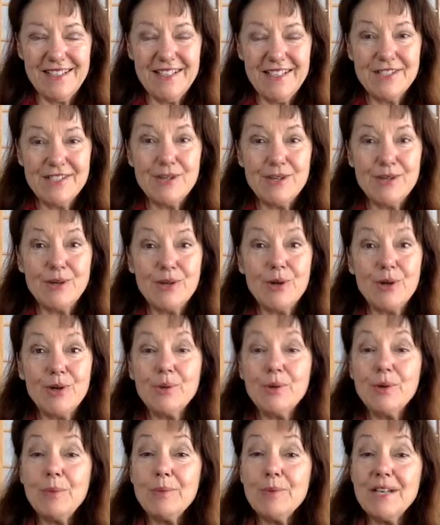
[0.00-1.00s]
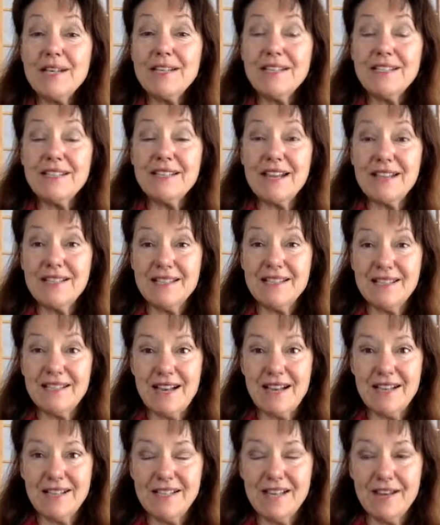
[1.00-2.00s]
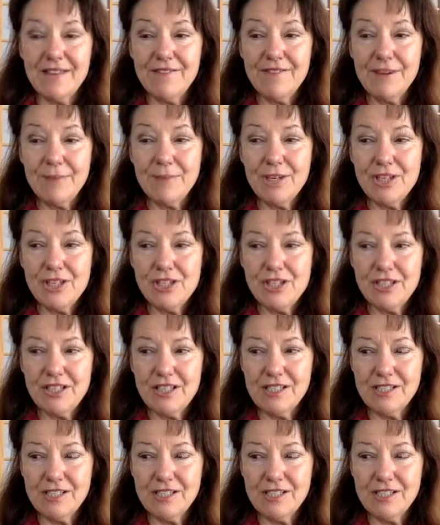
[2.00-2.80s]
So go to a place that has a nice high vibration.